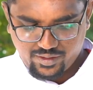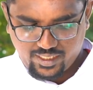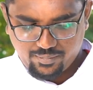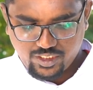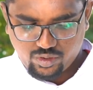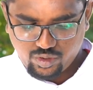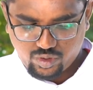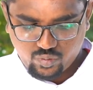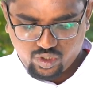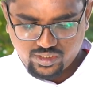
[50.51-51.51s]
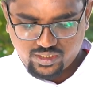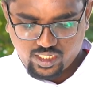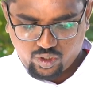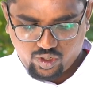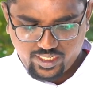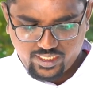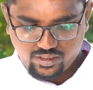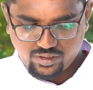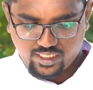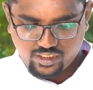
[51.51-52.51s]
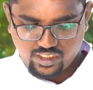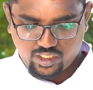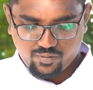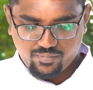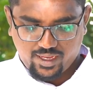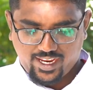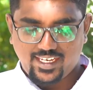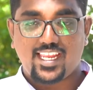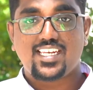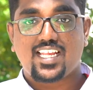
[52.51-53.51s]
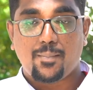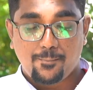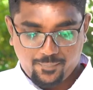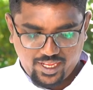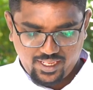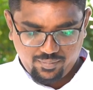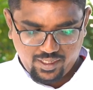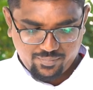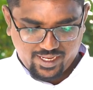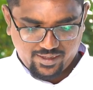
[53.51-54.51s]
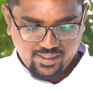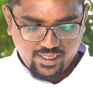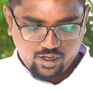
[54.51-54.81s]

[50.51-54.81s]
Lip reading: Damasus was, according to Saint Jerome, an incomparable man,